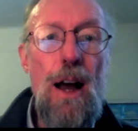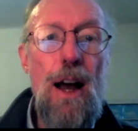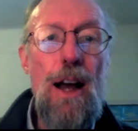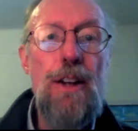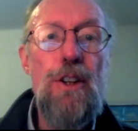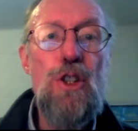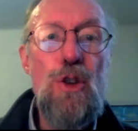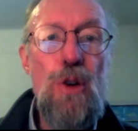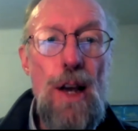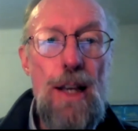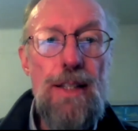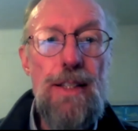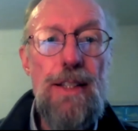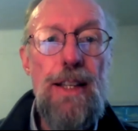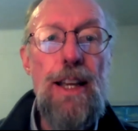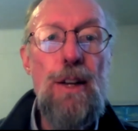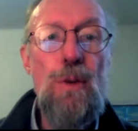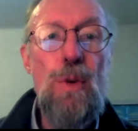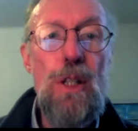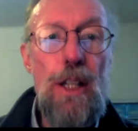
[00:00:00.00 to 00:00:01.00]
on
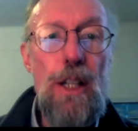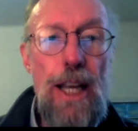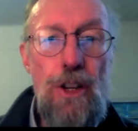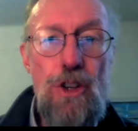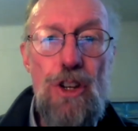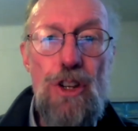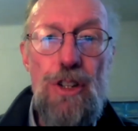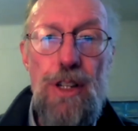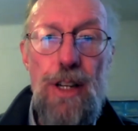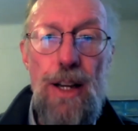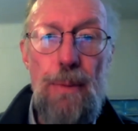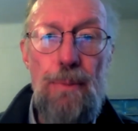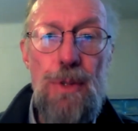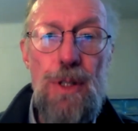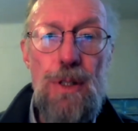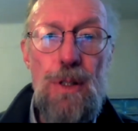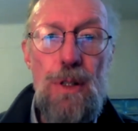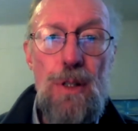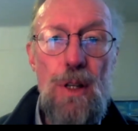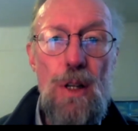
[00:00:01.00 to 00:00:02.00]
trusting
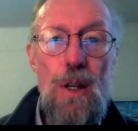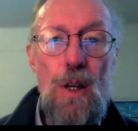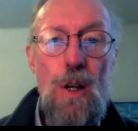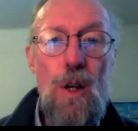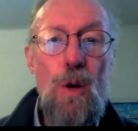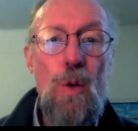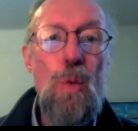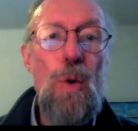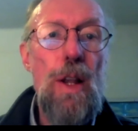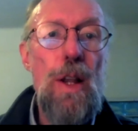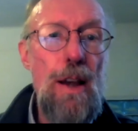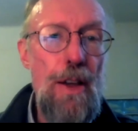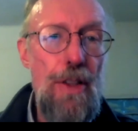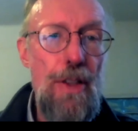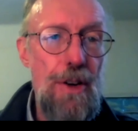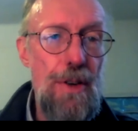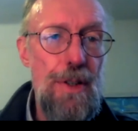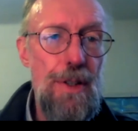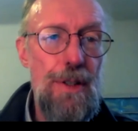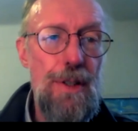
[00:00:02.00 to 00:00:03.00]
relationships with
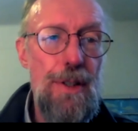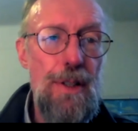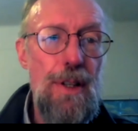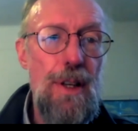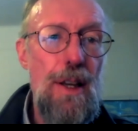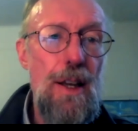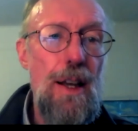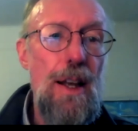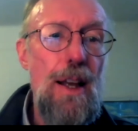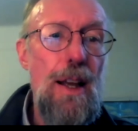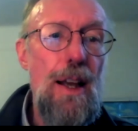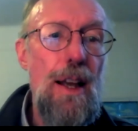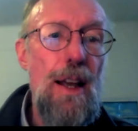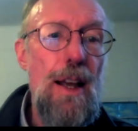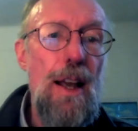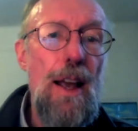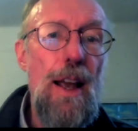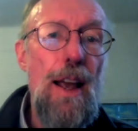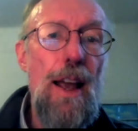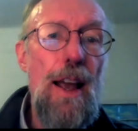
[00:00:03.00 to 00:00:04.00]
others.
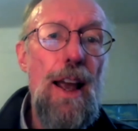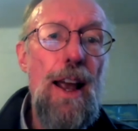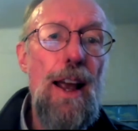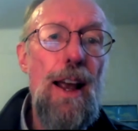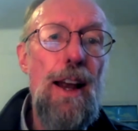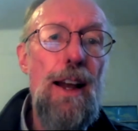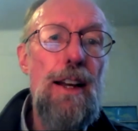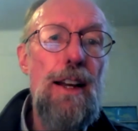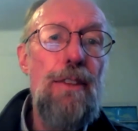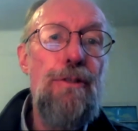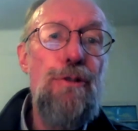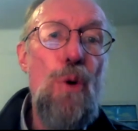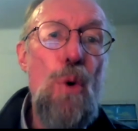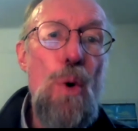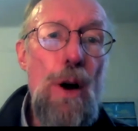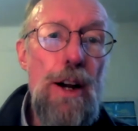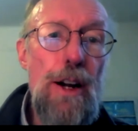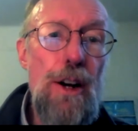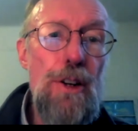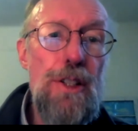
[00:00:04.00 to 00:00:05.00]
And if
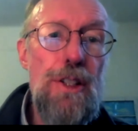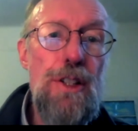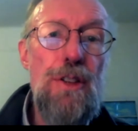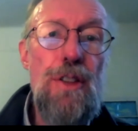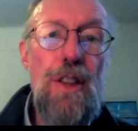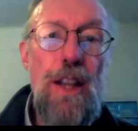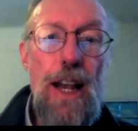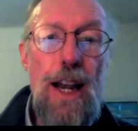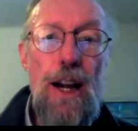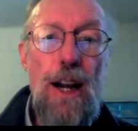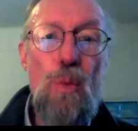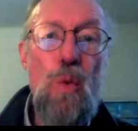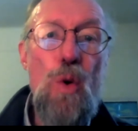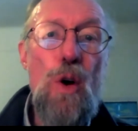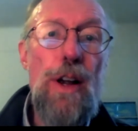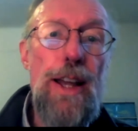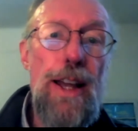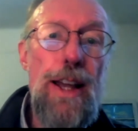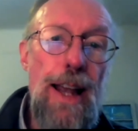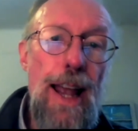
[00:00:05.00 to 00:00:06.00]
foreigners are there
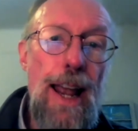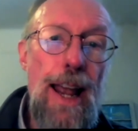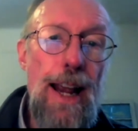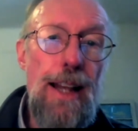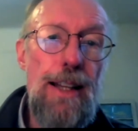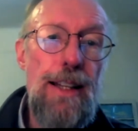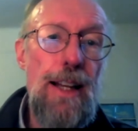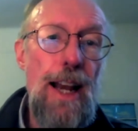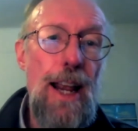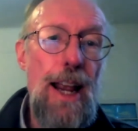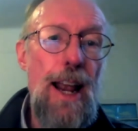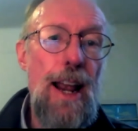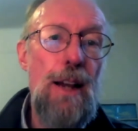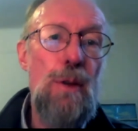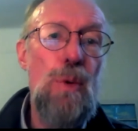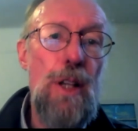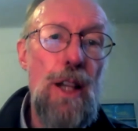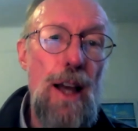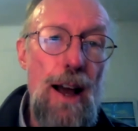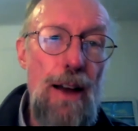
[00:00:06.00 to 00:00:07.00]
working hand in
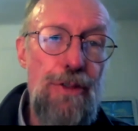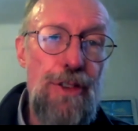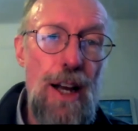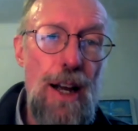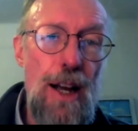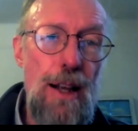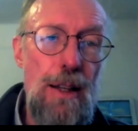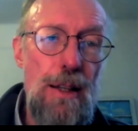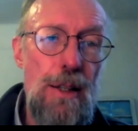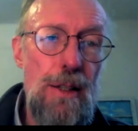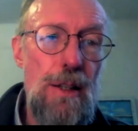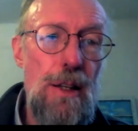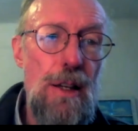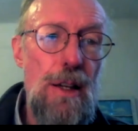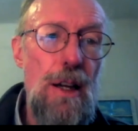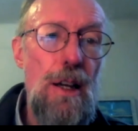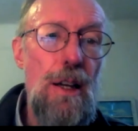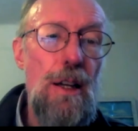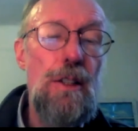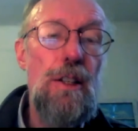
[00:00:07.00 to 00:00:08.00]
hand with Afghans
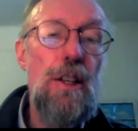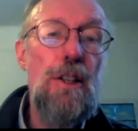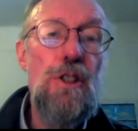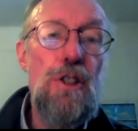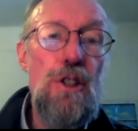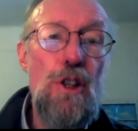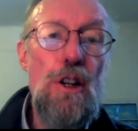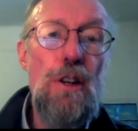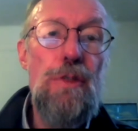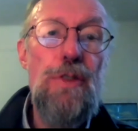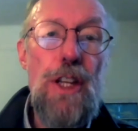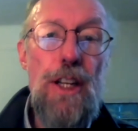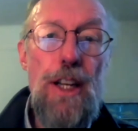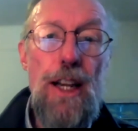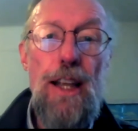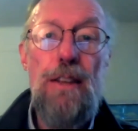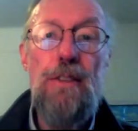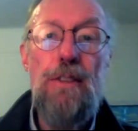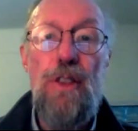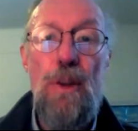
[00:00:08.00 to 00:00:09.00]
to serve the
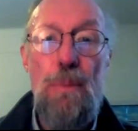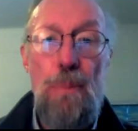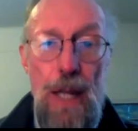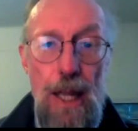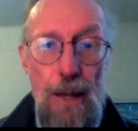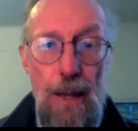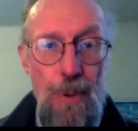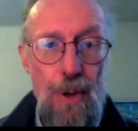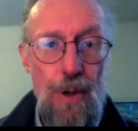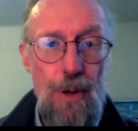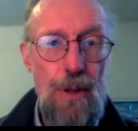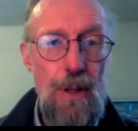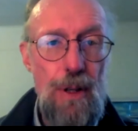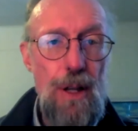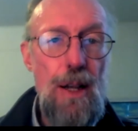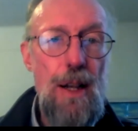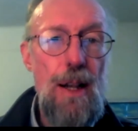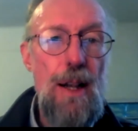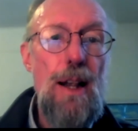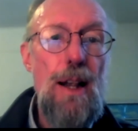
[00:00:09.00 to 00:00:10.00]
needs of the people,